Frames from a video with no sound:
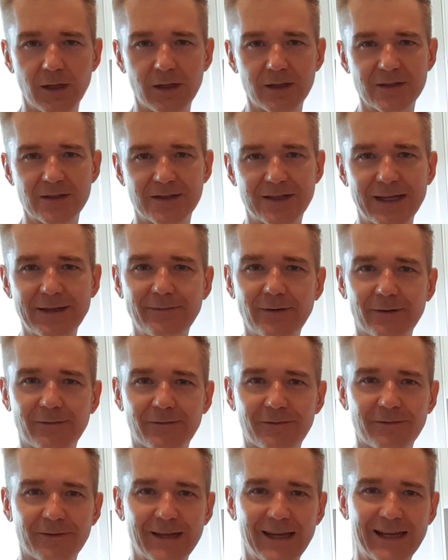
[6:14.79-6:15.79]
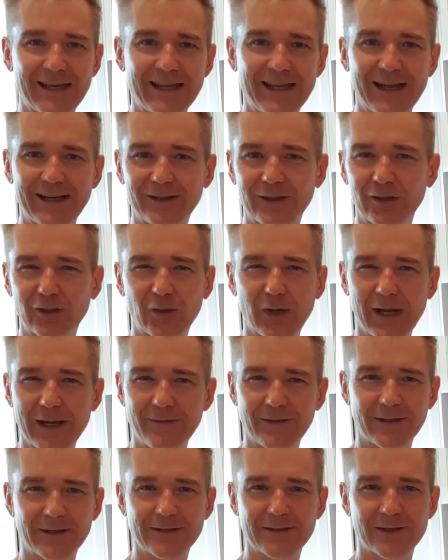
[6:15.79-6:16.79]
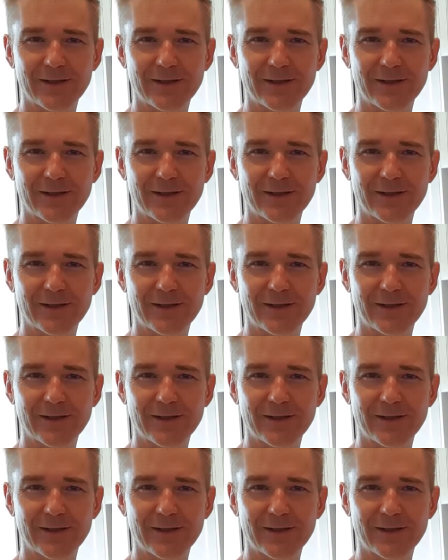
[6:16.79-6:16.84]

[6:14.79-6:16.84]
stave off any hunger cravings